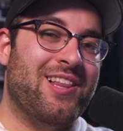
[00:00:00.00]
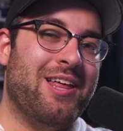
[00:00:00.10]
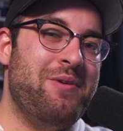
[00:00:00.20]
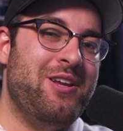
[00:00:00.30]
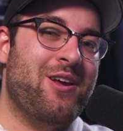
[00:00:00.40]

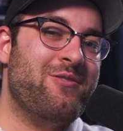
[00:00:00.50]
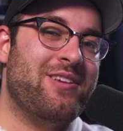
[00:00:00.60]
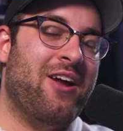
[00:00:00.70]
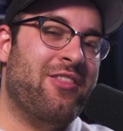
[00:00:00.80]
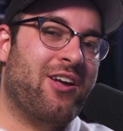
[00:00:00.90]
Let me know
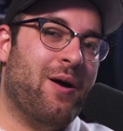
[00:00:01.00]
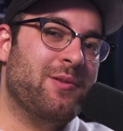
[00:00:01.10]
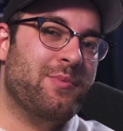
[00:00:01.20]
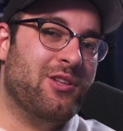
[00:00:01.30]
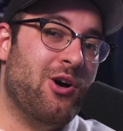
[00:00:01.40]
down in the
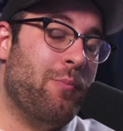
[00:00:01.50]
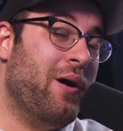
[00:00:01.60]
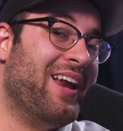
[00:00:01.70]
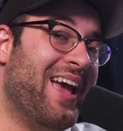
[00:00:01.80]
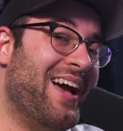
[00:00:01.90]
comments below.
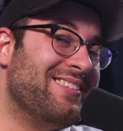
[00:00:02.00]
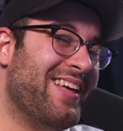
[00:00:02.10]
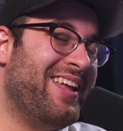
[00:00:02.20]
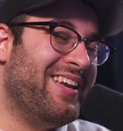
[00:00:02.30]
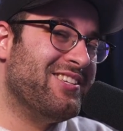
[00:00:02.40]
But guys,
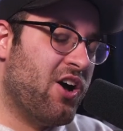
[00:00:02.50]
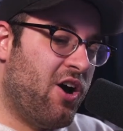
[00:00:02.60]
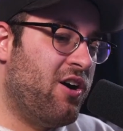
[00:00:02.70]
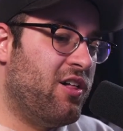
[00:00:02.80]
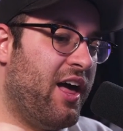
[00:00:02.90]
that is
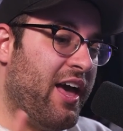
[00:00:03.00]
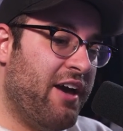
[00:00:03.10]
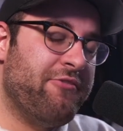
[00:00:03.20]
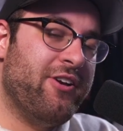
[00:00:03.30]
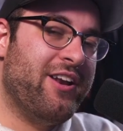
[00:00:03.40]
all I
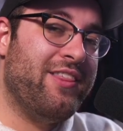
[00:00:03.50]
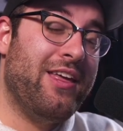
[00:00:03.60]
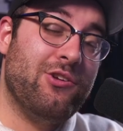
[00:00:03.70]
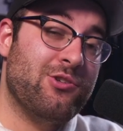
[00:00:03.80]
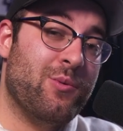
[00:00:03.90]
have for today.
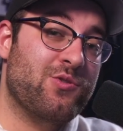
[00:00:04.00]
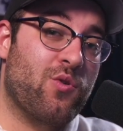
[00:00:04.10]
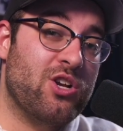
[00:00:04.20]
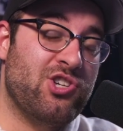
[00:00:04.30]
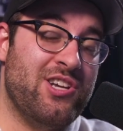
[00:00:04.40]
Thank you so much
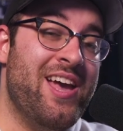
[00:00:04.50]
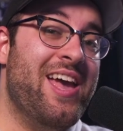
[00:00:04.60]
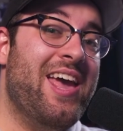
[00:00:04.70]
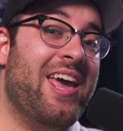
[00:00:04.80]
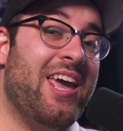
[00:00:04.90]
for watching.
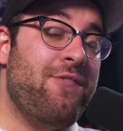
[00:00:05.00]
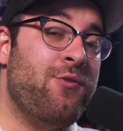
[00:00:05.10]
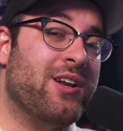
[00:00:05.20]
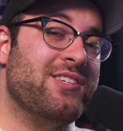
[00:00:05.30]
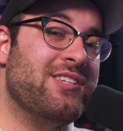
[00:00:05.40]
If
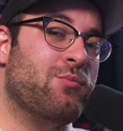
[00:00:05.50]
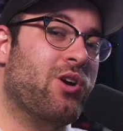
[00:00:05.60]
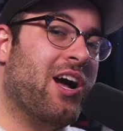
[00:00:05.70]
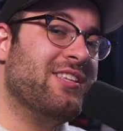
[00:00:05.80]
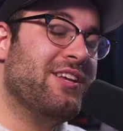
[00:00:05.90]
you want to see some
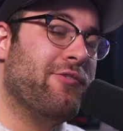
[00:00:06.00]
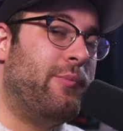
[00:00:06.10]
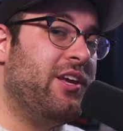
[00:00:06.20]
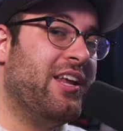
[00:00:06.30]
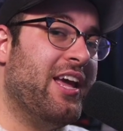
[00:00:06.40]
more content
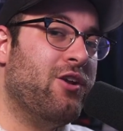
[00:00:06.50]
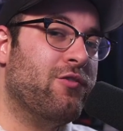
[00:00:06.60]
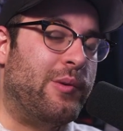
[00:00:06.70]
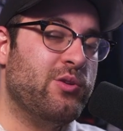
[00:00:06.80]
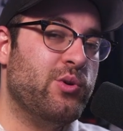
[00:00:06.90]
from me, you can head
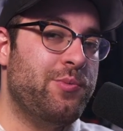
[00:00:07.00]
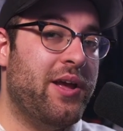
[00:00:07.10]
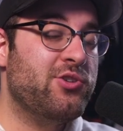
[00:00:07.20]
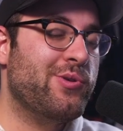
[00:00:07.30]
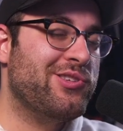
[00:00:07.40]
over to my Twitch
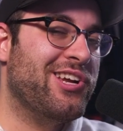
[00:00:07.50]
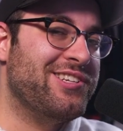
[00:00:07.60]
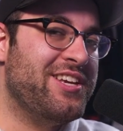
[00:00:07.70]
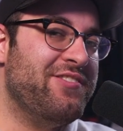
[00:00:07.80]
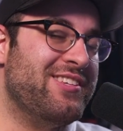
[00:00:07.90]
page,
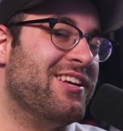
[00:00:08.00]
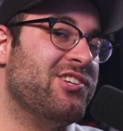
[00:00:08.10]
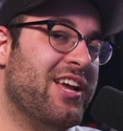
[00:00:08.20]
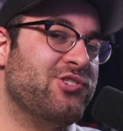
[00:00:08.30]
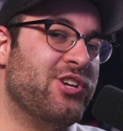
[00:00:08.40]

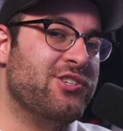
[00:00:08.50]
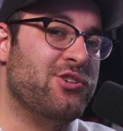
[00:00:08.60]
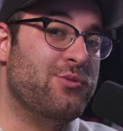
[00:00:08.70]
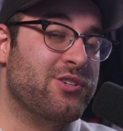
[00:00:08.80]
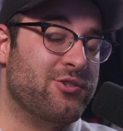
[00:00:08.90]

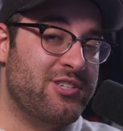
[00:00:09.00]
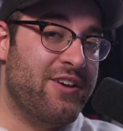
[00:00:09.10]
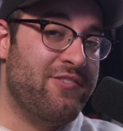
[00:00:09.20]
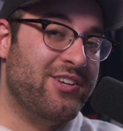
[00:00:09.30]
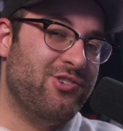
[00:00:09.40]

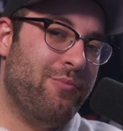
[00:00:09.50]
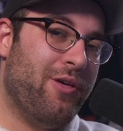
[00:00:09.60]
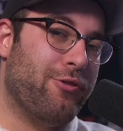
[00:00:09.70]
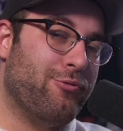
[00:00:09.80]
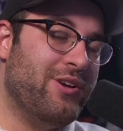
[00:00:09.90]
twitch.tv/xjazz207. I stream
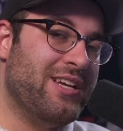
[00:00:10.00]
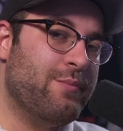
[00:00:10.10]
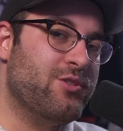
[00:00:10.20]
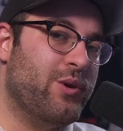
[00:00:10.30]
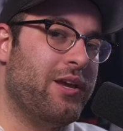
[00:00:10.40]
there 3
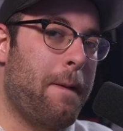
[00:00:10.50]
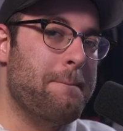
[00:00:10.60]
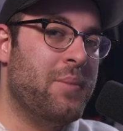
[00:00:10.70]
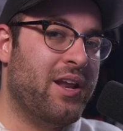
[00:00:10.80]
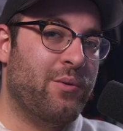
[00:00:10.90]
times a week,
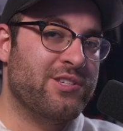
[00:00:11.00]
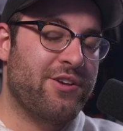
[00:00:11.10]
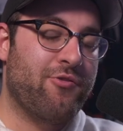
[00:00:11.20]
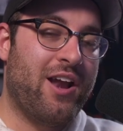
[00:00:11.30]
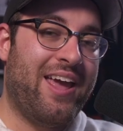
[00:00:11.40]
Monday,
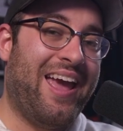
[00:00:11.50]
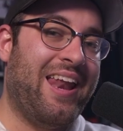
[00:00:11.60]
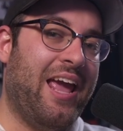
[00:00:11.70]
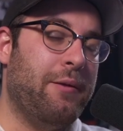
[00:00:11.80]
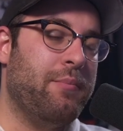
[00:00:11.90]
Wednesday, Friday
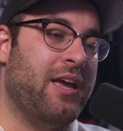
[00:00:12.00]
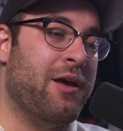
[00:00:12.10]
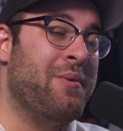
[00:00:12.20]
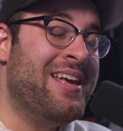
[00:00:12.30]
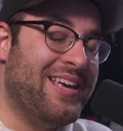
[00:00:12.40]
at 8
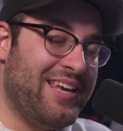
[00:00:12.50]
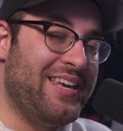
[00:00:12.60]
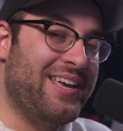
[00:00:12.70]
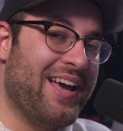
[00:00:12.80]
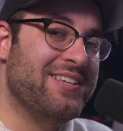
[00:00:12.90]
p.m.
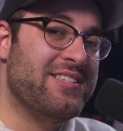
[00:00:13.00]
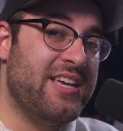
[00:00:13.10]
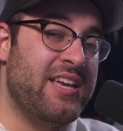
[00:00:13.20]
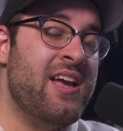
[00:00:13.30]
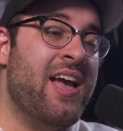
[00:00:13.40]

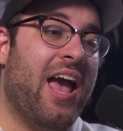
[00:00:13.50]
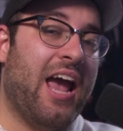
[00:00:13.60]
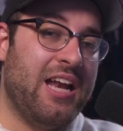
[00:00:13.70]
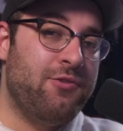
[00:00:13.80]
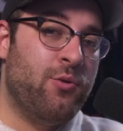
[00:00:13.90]
EST.
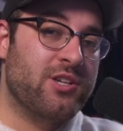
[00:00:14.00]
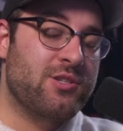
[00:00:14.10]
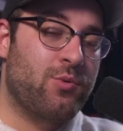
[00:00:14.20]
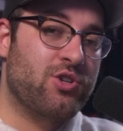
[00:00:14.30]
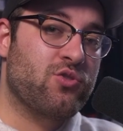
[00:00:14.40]
And if you want
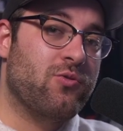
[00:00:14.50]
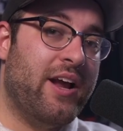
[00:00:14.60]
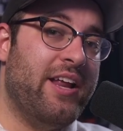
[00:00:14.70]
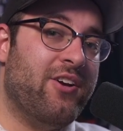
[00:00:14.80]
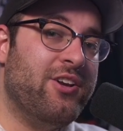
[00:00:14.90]
to support us
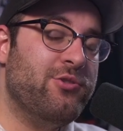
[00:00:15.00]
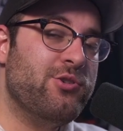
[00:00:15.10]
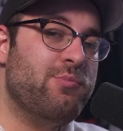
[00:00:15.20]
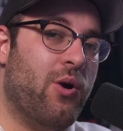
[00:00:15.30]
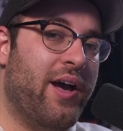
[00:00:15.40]
right here on
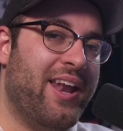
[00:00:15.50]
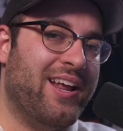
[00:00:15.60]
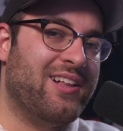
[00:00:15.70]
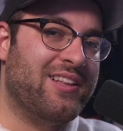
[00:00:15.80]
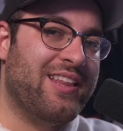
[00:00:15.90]
YouTube, go ahead
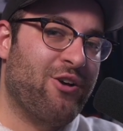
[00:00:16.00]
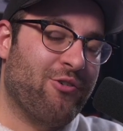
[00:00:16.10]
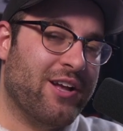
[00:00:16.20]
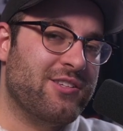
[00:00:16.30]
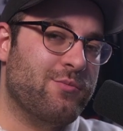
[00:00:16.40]
and click that
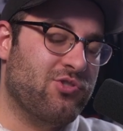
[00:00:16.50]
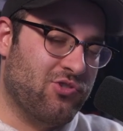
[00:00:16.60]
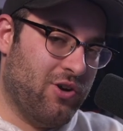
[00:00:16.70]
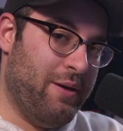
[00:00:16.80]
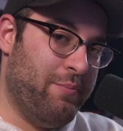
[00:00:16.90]
red
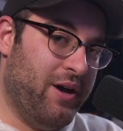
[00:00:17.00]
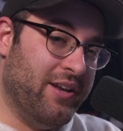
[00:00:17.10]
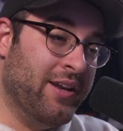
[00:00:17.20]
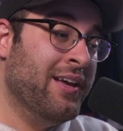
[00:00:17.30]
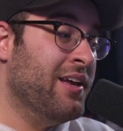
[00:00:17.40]
subscribe
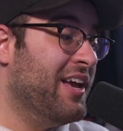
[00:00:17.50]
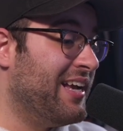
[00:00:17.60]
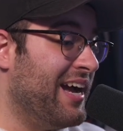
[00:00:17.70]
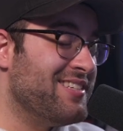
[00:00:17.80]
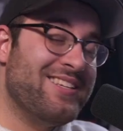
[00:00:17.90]
button.
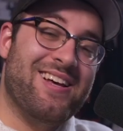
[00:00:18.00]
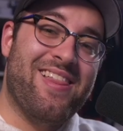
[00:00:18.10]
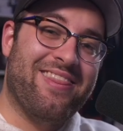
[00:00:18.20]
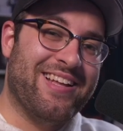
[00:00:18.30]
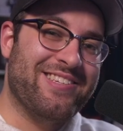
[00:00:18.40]
Guys,
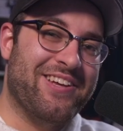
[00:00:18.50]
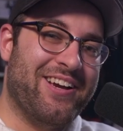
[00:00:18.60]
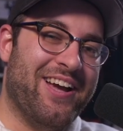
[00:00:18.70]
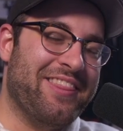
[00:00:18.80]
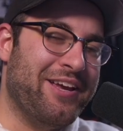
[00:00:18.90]
that's all I
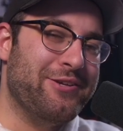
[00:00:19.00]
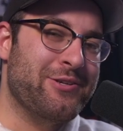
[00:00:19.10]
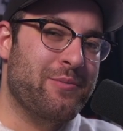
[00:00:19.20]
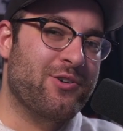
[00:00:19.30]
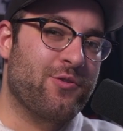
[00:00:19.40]
got. Thank you
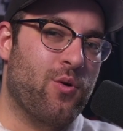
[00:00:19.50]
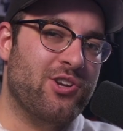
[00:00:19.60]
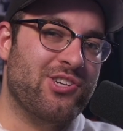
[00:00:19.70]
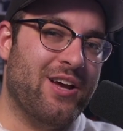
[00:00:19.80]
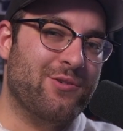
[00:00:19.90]
so much for
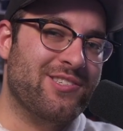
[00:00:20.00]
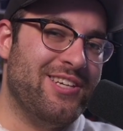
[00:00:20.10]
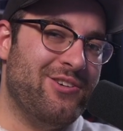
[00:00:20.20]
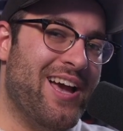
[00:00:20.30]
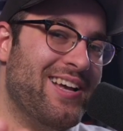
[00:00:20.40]
watching. I will
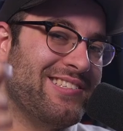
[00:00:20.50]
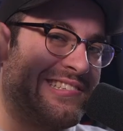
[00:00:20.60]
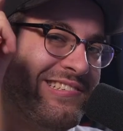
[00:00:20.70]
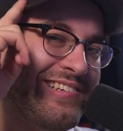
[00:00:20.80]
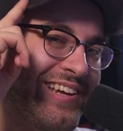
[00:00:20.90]
see you guys
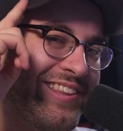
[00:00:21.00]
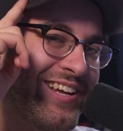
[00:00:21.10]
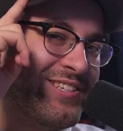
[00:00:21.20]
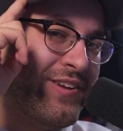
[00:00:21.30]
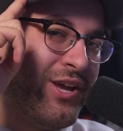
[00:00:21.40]
in the
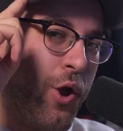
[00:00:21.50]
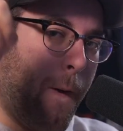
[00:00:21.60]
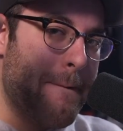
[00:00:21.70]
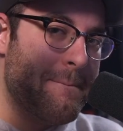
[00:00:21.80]
next video.